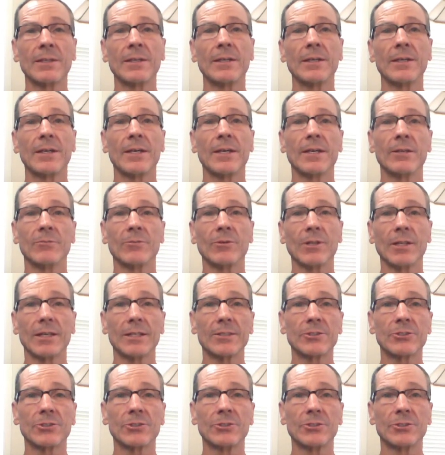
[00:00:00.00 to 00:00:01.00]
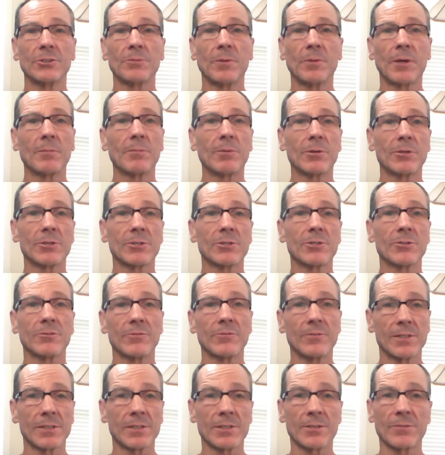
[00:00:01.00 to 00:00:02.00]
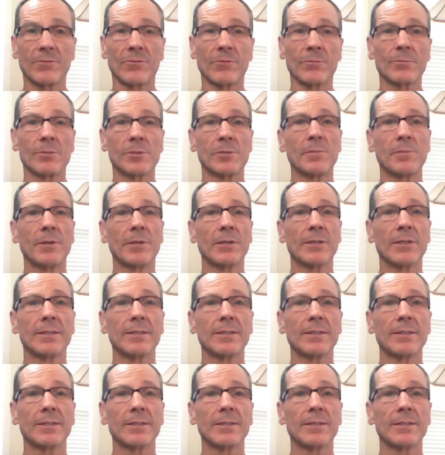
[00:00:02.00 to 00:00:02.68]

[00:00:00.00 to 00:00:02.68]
in relation to my personal visit from Spirit.